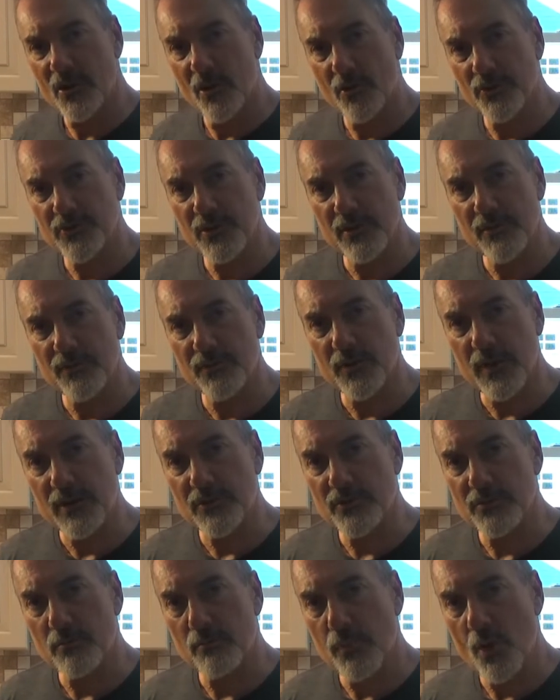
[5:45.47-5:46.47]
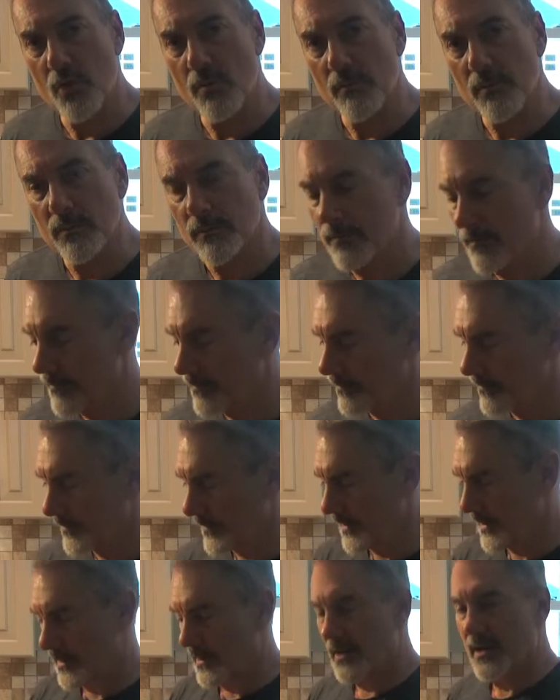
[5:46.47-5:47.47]
goes in the fridge. Boom.
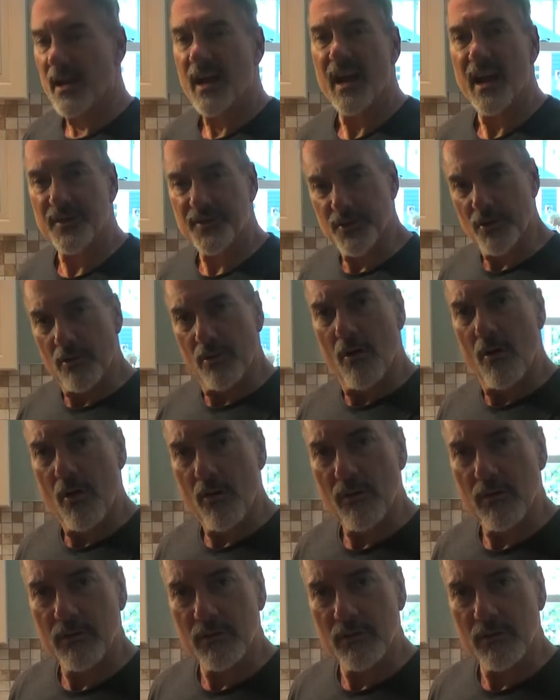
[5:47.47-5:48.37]
Escarole,